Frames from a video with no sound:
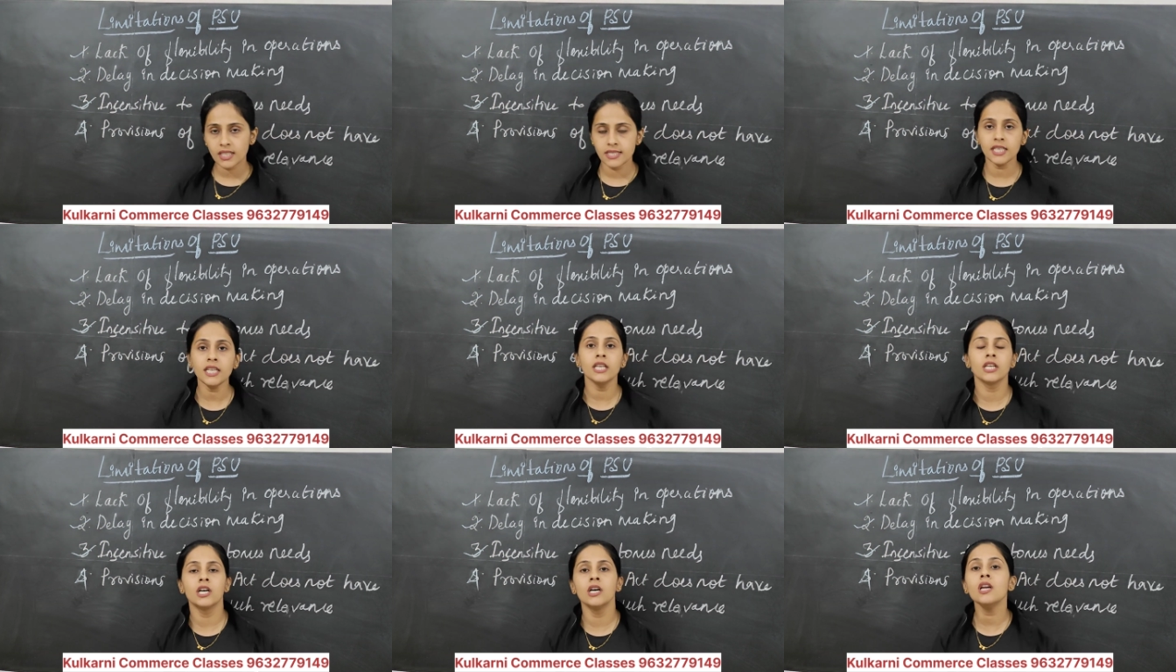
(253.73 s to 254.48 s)

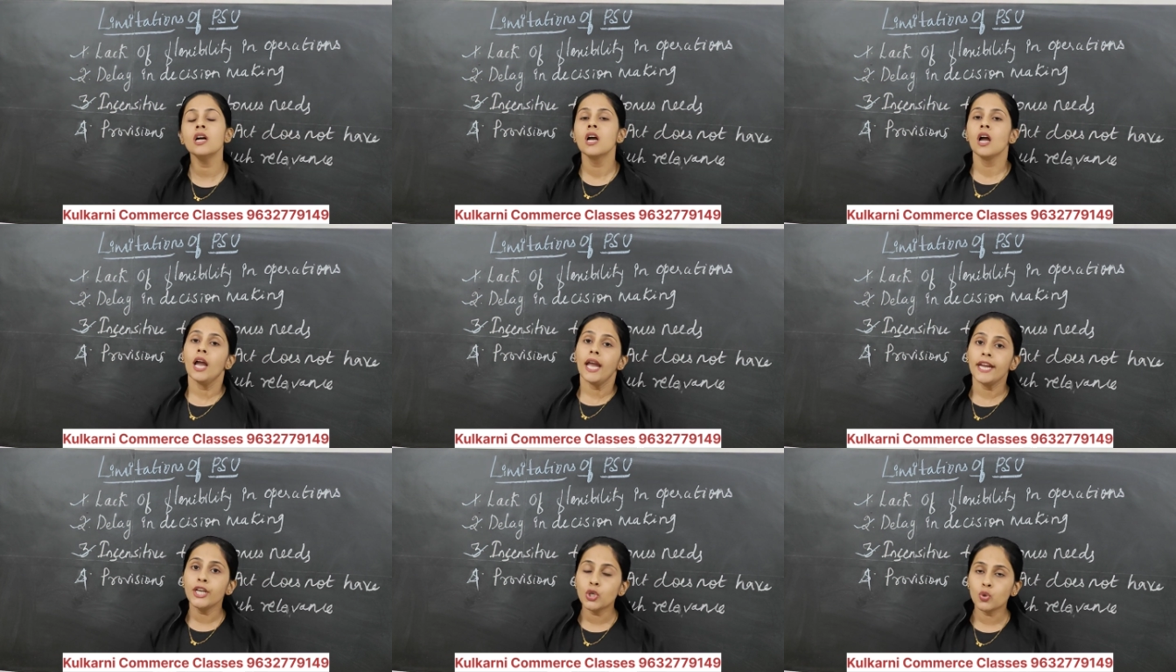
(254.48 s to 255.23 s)
See here,
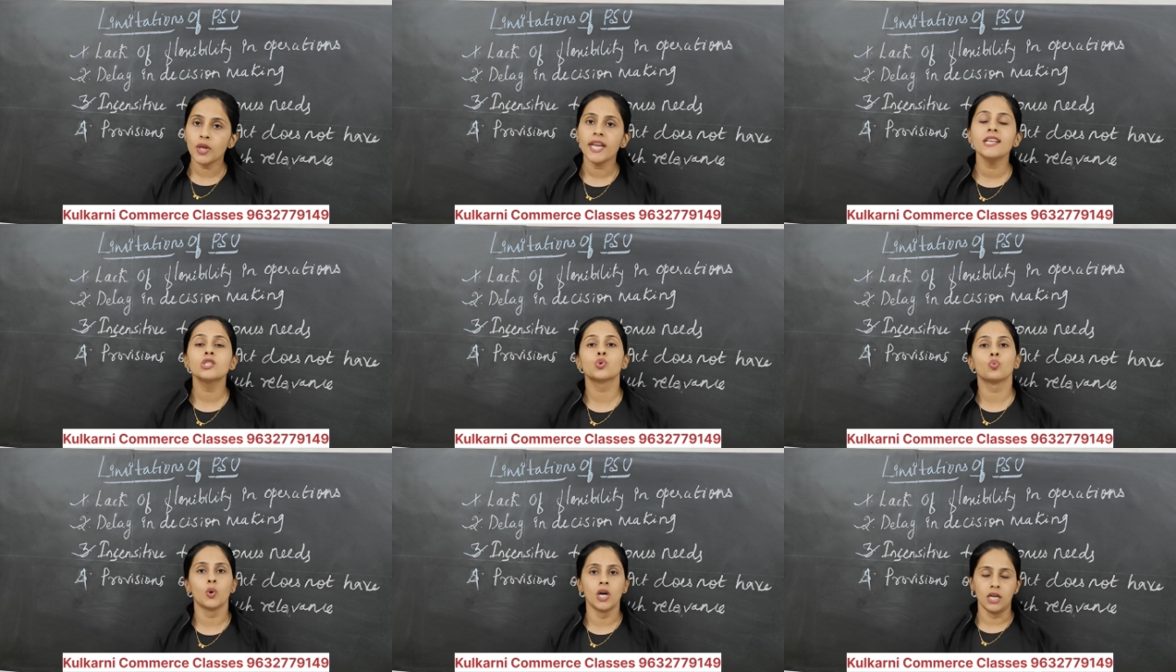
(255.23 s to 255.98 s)
in
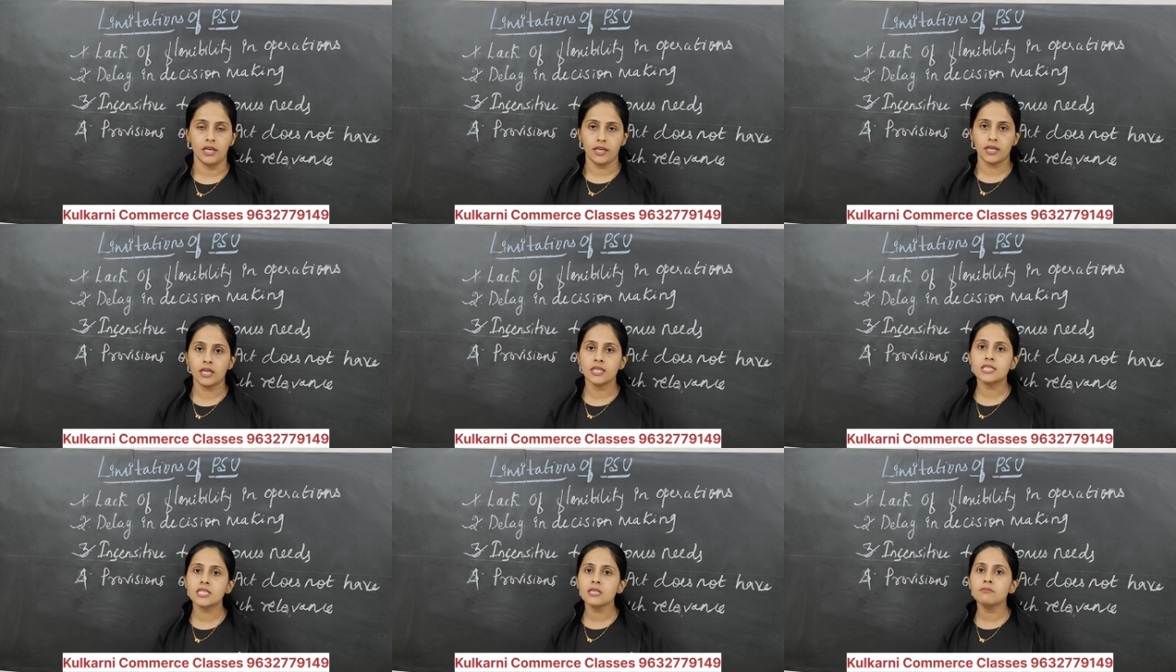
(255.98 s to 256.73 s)
today's world,
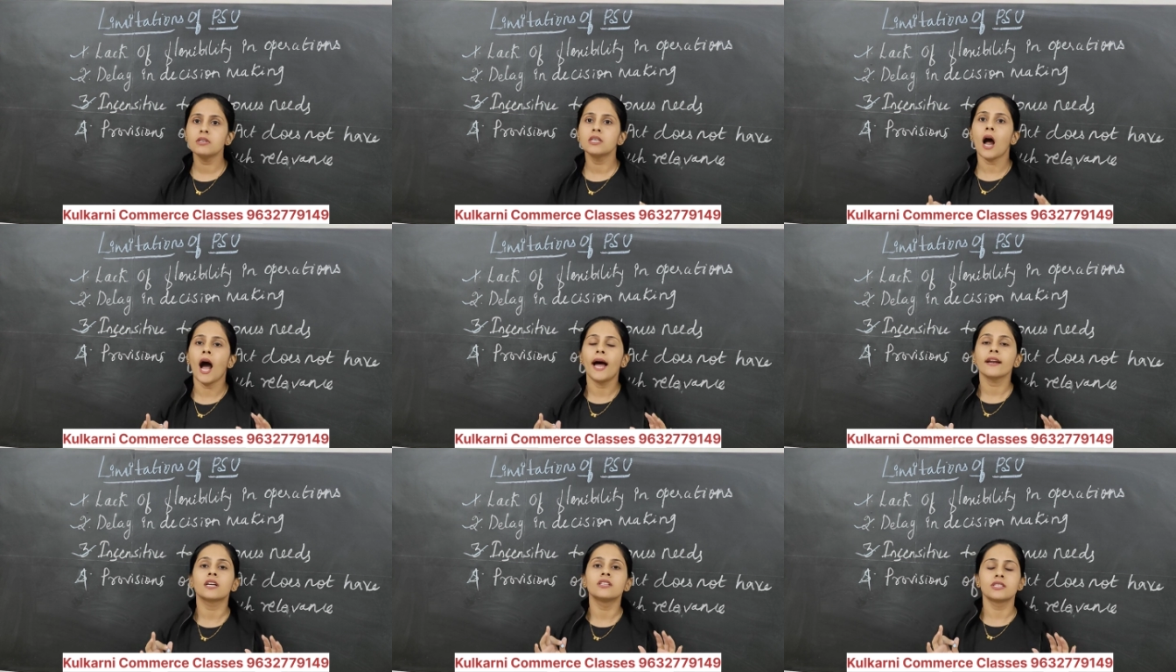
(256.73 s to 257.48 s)
customers
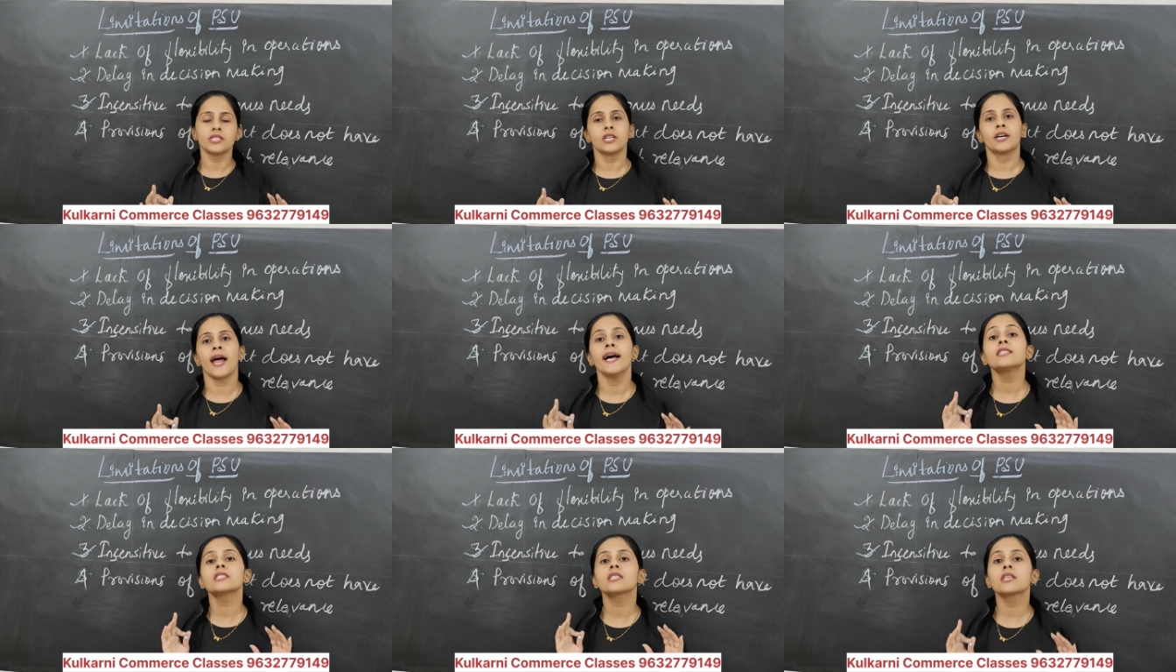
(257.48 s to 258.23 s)
are considered
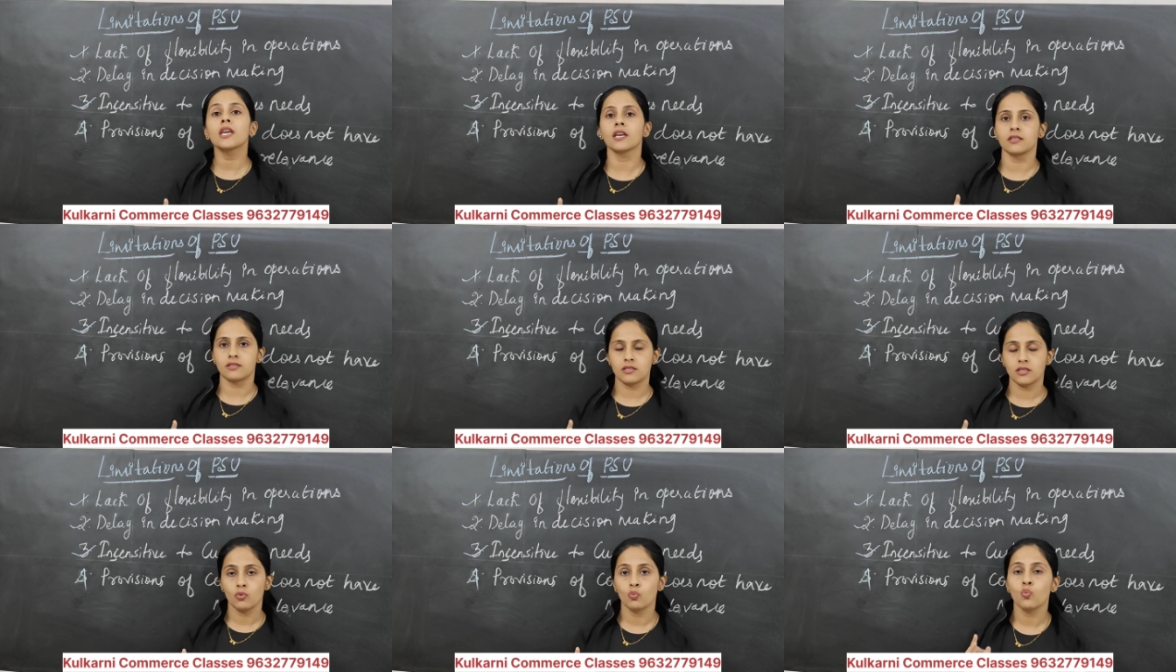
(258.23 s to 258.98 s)
as
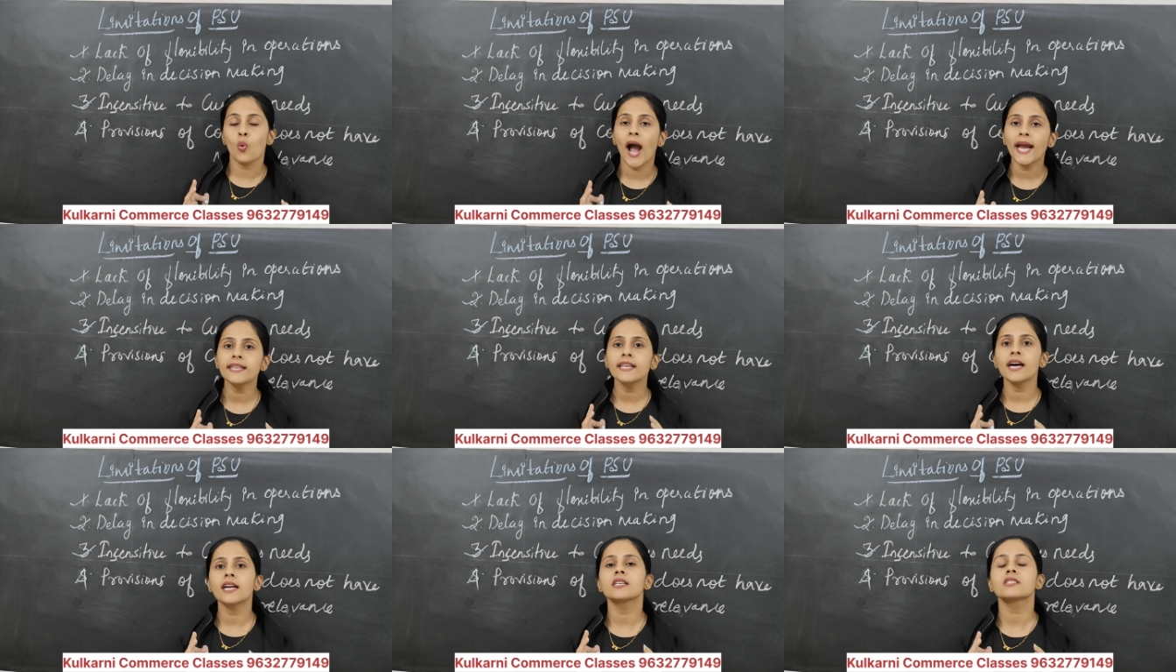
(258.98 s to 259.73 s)
kings. Why
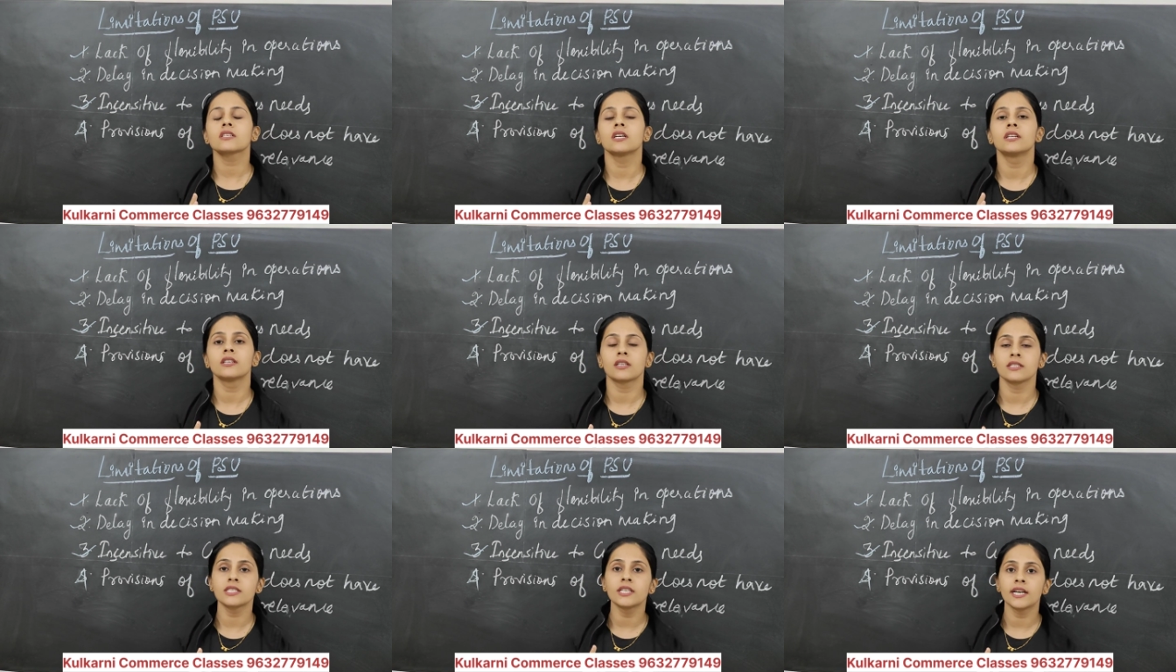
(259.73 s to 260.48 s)
they are
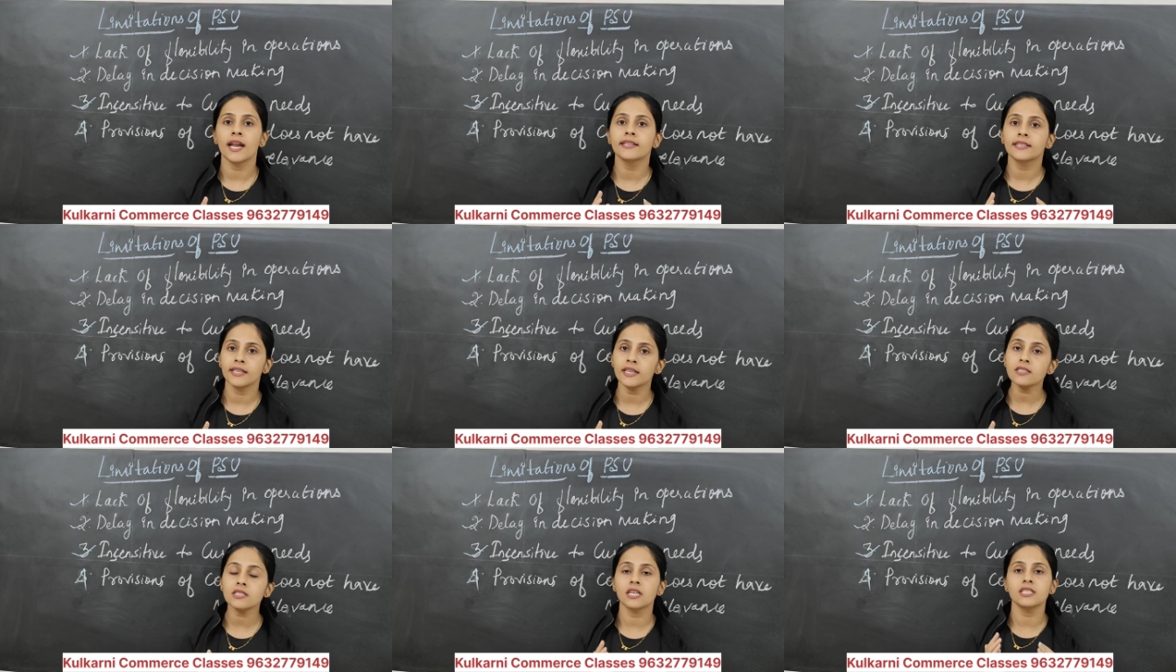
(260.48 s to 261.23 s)
considered as
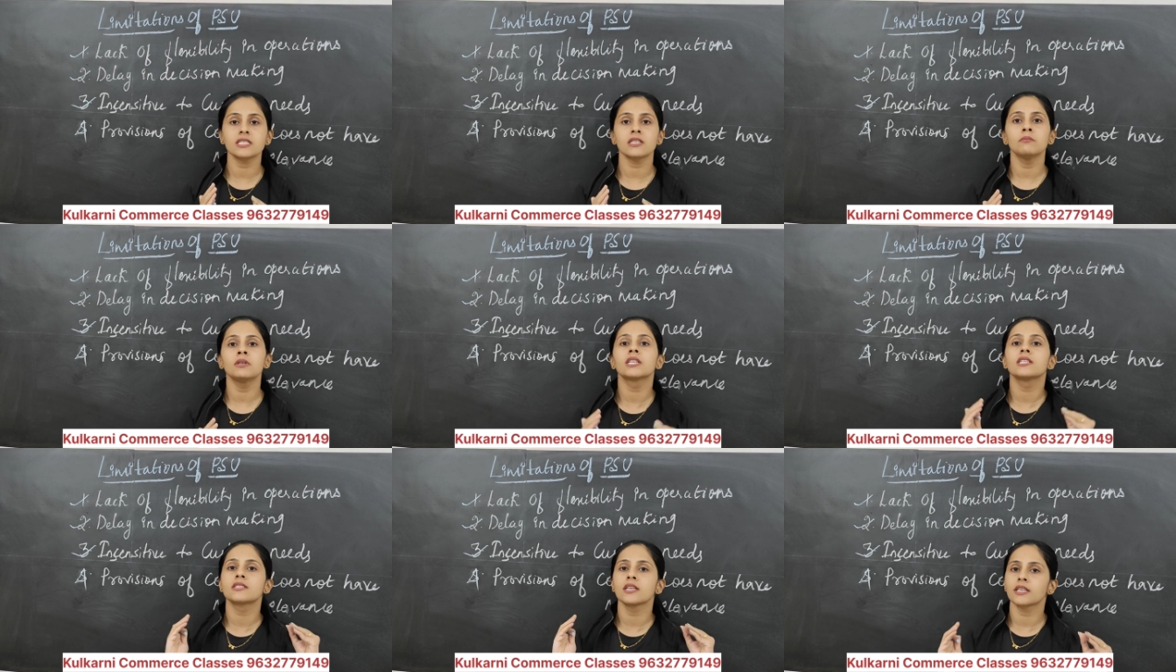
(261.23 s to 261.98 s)
kings? Customer
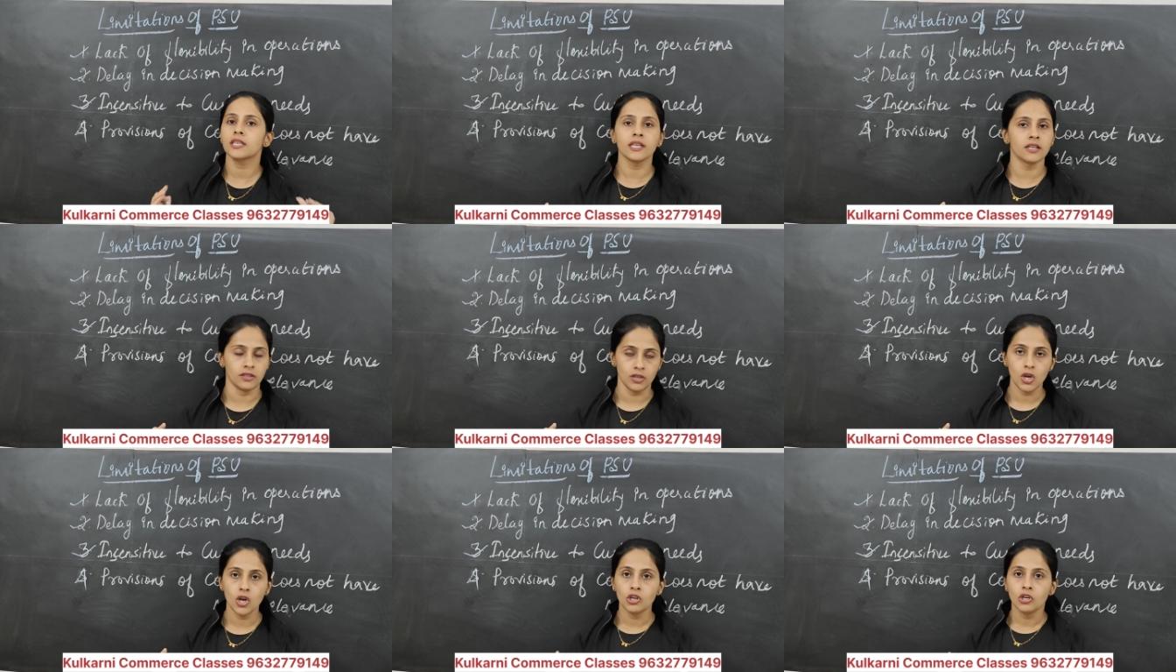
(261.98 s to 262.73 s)
is a king.